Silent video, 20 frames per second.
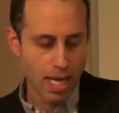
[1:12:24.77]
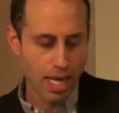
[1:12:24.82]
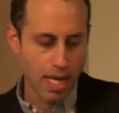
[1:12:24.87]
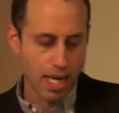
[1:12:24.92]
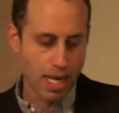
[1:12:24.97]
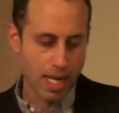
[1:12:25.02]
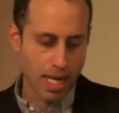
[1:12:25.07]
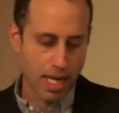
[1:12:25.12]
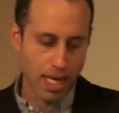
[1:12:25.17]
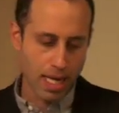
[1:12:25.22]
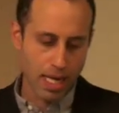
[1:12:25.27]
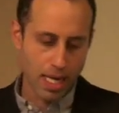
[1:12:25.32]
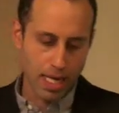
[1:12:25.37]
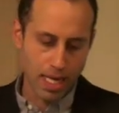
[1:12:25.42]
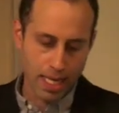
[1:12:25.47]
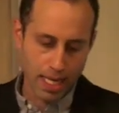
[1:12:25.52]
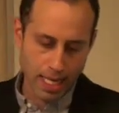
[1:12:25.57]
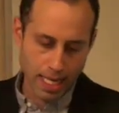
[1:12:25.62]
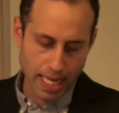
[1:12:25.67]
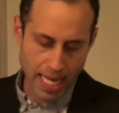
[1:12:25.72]

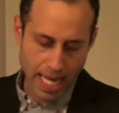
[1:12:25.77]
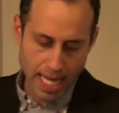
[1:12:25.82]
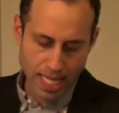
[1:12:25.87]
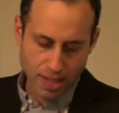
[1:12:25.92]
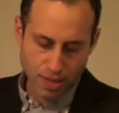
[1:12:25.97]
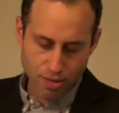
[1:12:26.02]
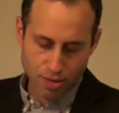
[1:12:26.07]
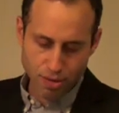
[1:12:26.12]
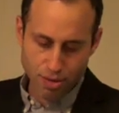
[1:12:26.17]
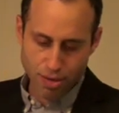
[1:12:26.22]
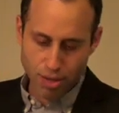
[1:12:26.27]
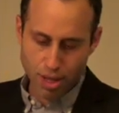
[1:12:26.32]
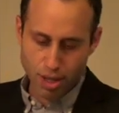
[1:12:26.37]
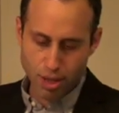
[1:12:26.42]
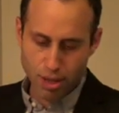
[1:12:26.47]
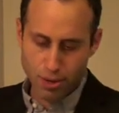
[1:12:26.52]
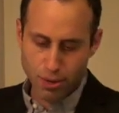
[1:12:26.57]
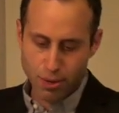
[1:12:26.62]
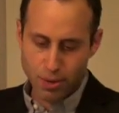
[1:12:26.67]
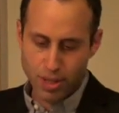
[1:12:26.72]
Uh, and
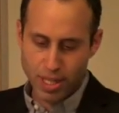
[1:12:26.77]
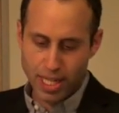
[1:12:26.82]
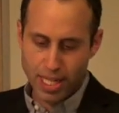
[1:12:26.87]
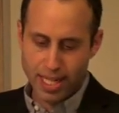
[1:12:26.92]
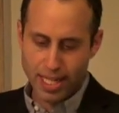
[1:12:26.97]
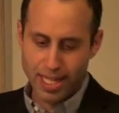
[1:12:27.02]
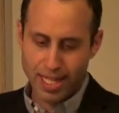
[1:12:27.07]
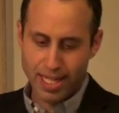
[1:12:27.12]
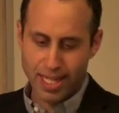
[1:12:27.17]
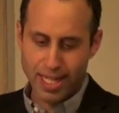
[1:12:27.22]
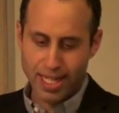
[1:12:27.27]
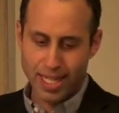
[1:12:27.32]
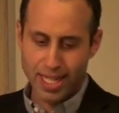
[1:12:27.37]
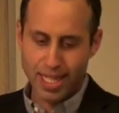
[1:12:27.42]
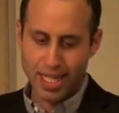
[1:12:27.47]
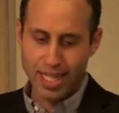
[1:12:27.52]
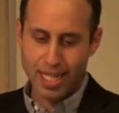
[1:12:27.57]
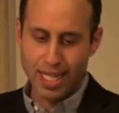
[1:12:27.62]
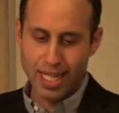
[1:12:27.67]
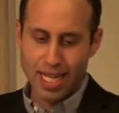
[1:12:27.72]
so
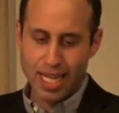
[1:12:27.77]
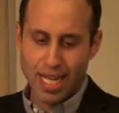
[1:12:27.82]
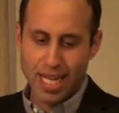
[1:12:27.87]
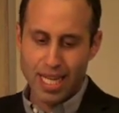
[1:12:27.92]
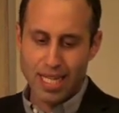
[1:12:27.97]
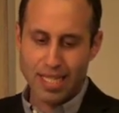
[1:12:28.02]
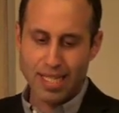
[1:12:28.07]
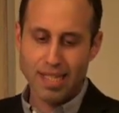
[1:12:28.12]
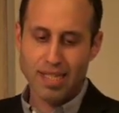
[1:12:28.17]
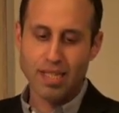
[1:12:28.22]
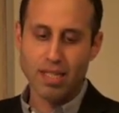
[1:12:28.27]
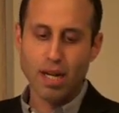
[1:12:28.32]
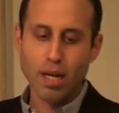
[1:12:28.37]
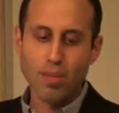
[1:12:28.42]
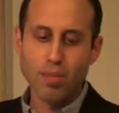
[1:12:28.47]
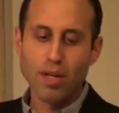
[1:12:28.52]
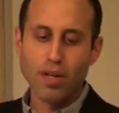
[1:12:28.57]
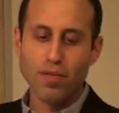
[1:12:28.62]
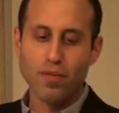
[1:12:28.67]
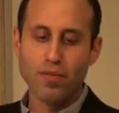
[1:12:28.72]
uh,
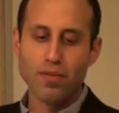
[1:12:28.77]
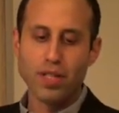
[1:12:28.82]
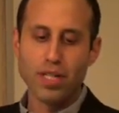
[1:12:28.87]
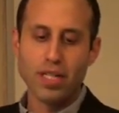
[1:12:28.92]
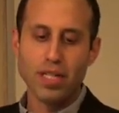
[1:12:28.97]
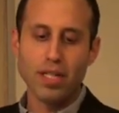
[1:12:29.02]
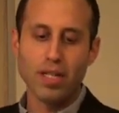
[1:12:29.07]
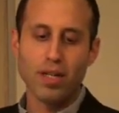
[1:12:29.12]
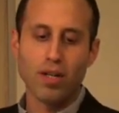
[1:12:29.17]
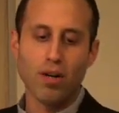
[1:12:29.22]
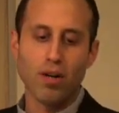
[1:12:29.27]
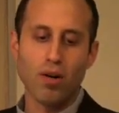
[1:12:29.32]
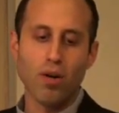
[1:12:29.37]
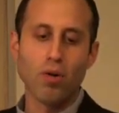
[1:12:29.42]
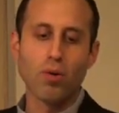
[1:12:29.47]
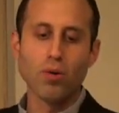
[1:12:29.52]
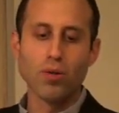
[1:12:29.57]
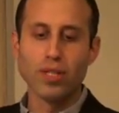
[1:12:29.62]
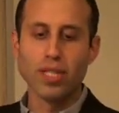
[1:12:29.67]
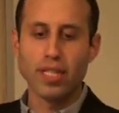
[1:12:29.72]
some of the
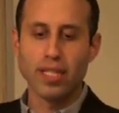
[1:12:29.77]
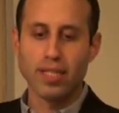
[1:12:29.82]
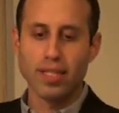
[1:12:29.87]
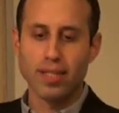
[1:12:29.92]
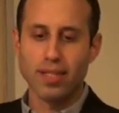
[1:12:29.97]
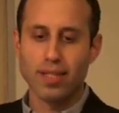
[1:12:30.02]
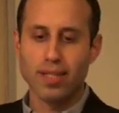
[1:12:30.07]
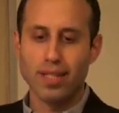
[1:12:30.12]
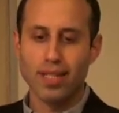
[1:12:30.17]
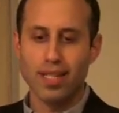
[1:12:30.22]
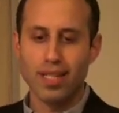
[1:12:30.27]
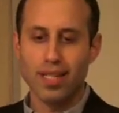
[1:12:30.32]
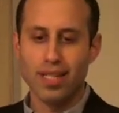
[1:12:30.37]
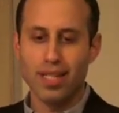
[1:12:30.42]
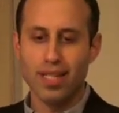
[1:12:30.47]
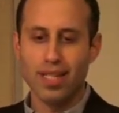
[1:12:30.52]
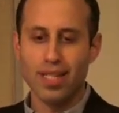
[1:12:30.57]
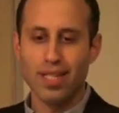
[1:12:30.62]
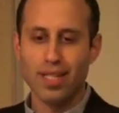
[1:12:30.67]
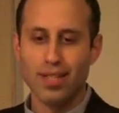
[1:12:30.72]
oldest
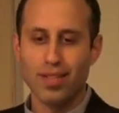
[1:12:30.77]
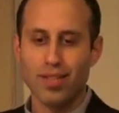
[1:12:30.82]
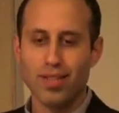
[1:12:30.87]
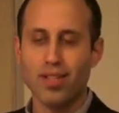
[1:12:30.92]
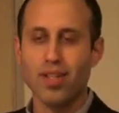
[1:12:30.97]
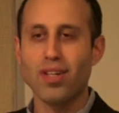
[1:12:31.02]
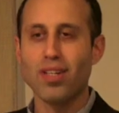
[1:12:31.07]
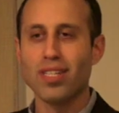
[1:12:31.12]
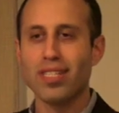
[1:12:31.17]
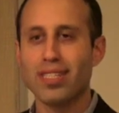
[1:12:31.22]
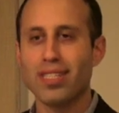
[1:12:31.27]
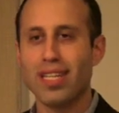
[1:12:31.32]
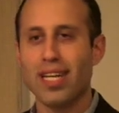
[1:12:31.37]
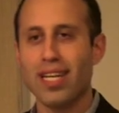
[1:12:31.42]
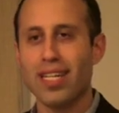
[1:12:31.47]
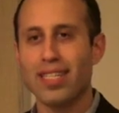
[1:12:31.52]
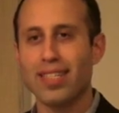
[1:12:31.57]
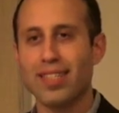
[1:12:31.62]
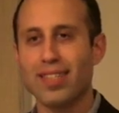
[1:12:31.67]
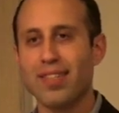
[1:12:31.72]
uh, song
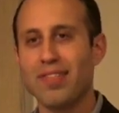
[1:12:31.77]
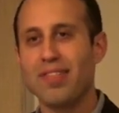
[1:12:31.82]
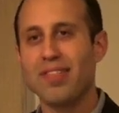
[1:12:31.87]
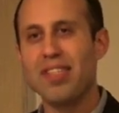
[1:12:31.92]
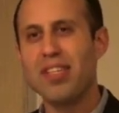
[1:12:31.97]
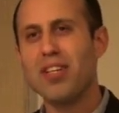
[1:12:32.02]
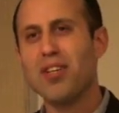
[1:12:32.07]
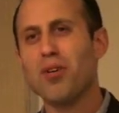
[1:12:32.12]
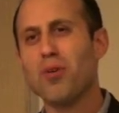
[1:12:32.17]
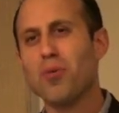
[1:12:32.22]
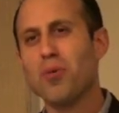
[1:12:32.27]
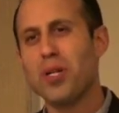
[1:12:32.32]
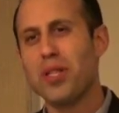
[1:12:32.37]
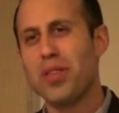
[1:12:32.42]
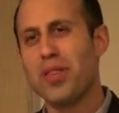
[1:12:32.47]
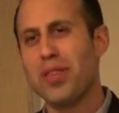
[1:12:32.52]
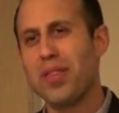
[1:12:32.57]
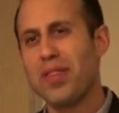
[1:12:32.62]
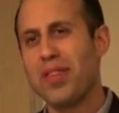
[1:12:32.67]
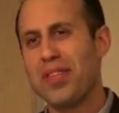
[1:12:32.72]
texts deal with
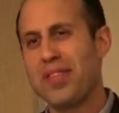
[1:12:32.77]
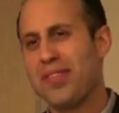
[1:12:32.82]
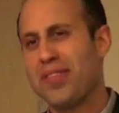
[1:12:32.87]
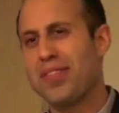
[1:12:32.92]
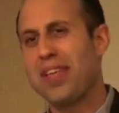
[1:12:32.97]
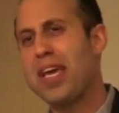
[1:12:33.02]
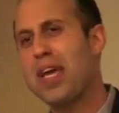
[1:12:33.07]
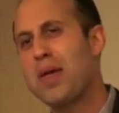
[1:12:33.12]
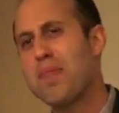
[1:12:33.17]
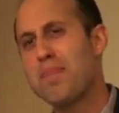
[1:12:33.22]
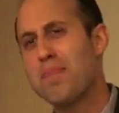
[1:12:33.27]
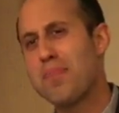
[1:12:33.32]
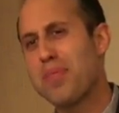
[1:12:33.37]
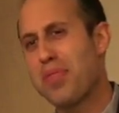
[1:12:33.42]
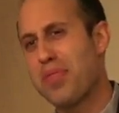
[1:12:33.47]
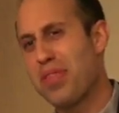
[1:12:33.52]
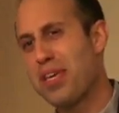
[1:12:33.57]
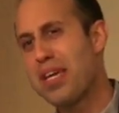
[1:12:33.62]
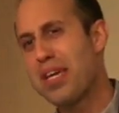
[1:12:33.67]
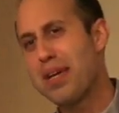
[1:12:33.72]
the same
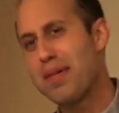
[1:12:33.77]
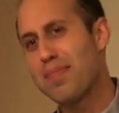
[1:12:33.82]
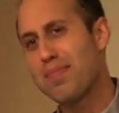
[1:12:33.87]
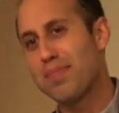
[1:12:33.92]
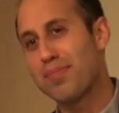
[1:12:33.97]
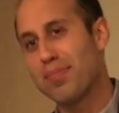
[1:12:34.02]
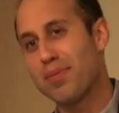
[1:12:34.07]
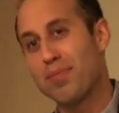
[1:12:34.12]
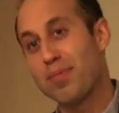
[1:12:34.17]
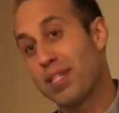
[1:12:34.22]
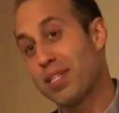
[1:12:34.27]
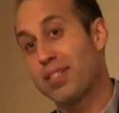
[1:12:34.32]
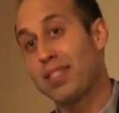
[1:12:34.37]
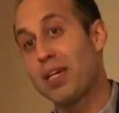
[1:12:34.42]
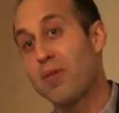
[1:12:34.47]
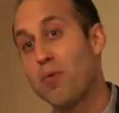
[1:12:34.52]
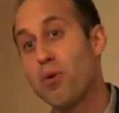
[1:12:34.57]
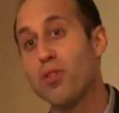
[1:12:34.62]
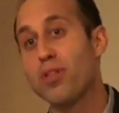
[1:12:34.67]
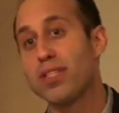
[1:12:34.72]
themes, because
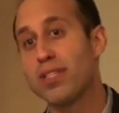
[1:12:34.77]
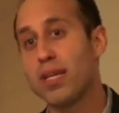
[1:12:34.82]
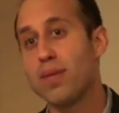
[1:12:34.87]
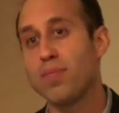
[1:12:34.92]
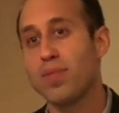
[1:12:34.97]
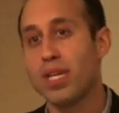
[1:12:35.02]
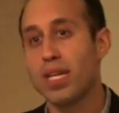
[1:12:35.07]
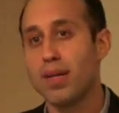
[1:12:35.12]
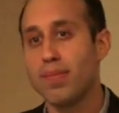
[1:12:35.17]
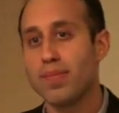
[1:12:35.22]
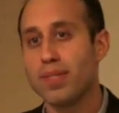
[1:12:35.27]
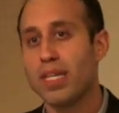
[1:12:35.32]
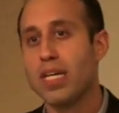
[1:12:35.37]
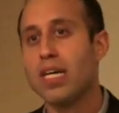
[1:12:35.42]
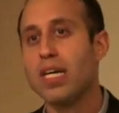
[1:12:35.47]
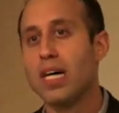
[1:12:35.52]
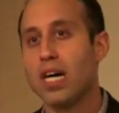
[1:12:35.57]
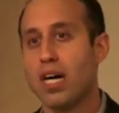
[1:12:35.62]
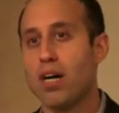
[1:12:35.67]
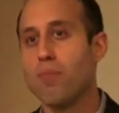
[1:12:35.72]
they were the same themes,
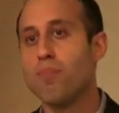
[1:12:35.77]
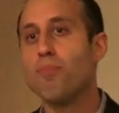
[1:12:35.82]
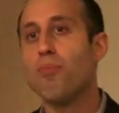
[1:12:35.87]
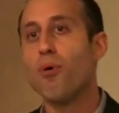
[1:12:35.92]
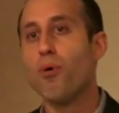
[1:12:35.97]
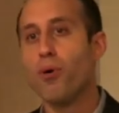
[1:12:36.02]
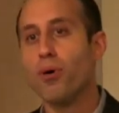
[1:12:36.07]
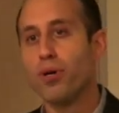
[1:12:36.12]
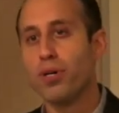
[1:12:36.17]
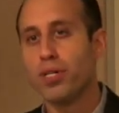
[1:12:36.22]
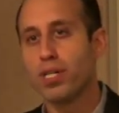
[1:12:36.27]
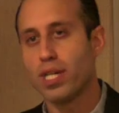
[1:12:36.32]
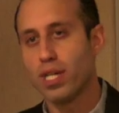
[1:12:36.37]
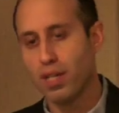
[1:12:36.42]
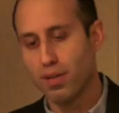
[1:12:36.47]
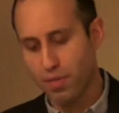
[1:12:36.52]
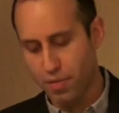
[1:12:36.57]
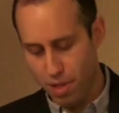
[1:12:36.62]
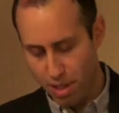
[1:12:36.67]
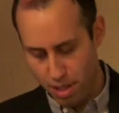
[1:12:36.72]
uh, born
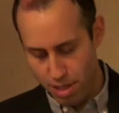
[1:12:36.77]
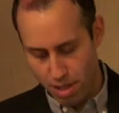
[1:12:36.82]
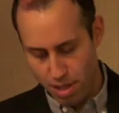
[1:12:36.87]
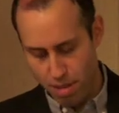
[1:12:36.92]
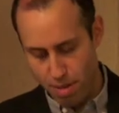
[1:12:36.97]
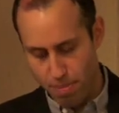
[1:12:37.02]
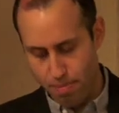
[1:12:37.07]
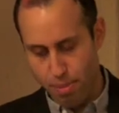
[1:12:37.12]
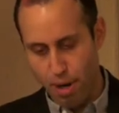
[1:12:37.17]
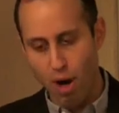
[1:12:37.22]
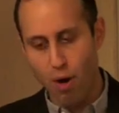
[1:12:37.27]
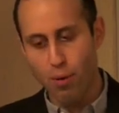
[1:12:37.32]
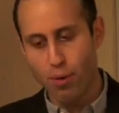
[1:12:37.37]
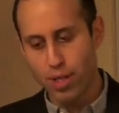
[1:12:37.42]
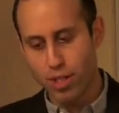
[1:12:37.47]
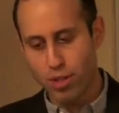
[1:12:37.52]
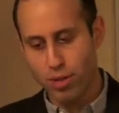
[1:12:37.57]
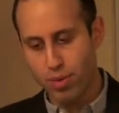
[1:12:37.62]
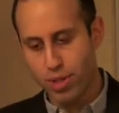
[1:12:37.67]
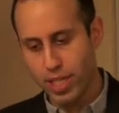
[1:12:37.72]
of the, the
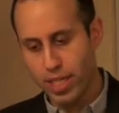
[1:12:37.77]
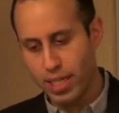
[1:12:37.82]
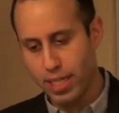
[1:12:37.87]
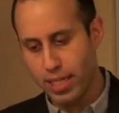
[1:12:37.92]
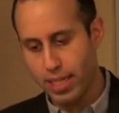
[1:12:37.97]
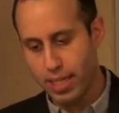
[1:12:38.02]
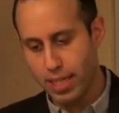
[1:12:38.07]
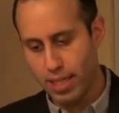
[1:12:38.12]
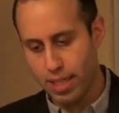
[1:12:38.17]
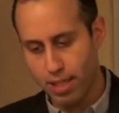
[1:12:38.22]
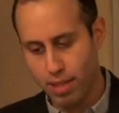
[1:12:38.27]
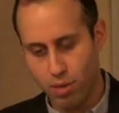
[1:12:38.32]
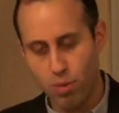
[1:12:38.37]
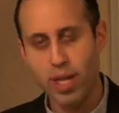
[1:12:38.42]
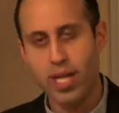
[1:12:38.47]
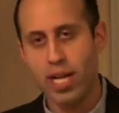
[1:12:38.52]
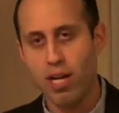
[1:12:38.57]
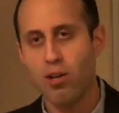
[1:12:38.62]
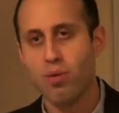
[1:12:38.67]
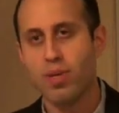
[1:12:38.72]
poetry, uh, the
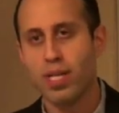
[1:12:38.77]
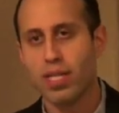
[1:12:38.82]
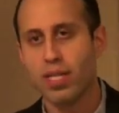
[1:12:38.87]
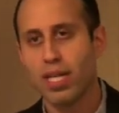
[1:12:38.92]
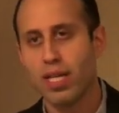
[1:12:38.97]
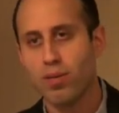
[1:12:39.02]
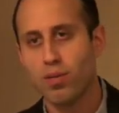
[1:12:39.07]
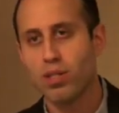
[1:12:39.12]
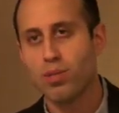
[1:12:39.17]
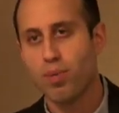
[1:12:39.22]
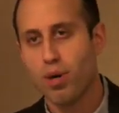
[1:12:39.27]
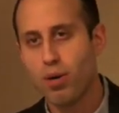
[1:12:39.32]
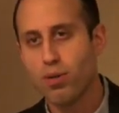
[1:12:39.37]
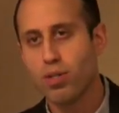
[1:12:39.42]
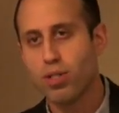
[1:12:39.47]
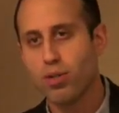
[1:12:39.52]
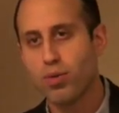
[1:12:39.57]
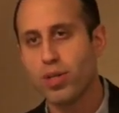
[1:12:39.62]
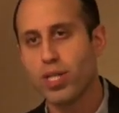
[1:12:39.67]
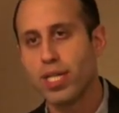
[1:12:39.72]
great Arabic language
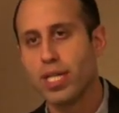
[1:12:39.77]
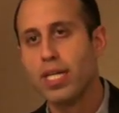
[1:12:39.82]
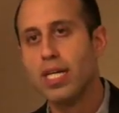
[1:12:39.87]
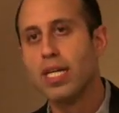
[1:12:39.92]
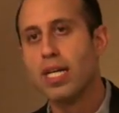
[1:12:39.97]
poetry